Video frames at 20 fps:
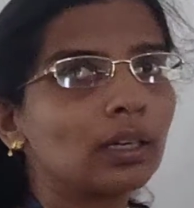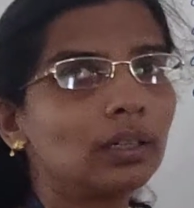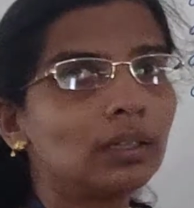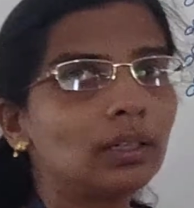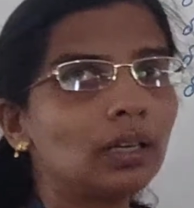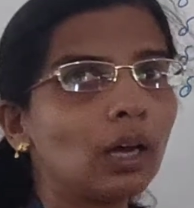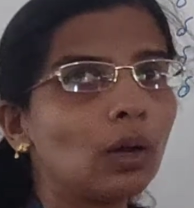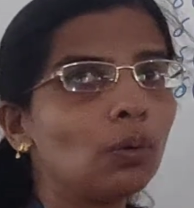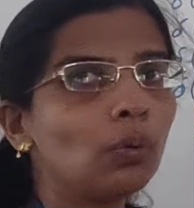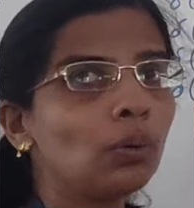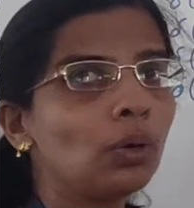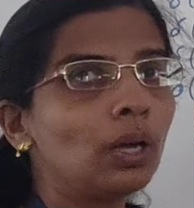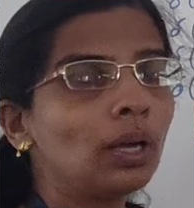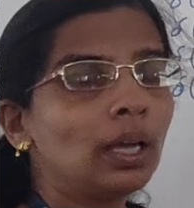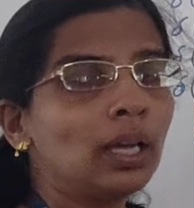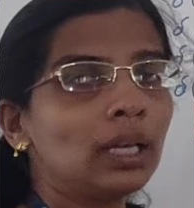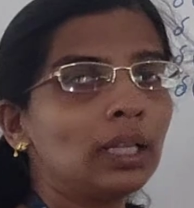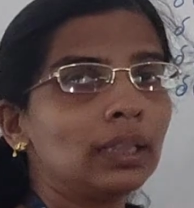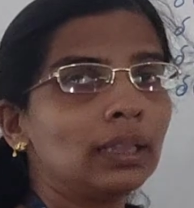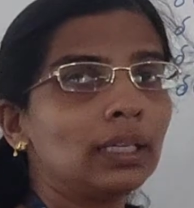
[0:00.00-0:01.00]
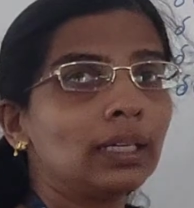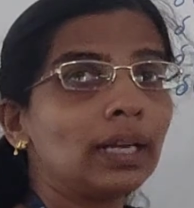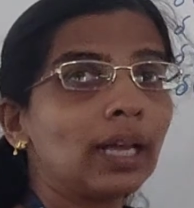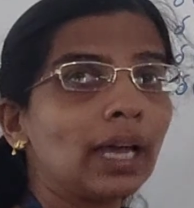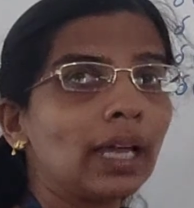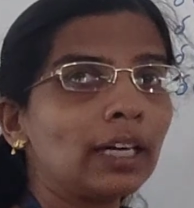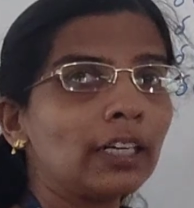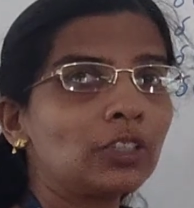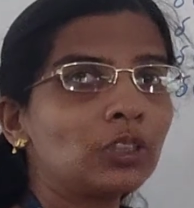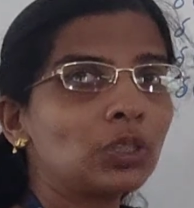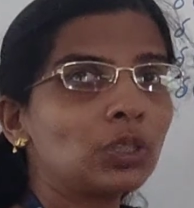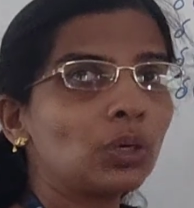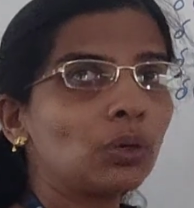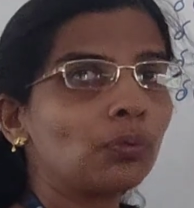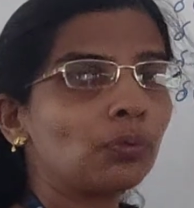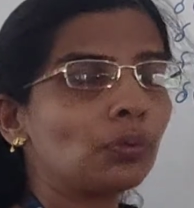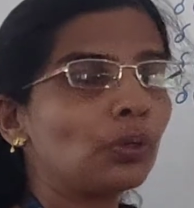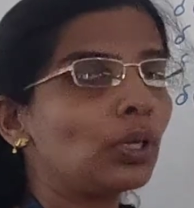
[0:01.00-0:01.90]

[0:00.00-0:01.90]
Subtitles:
Now the direction of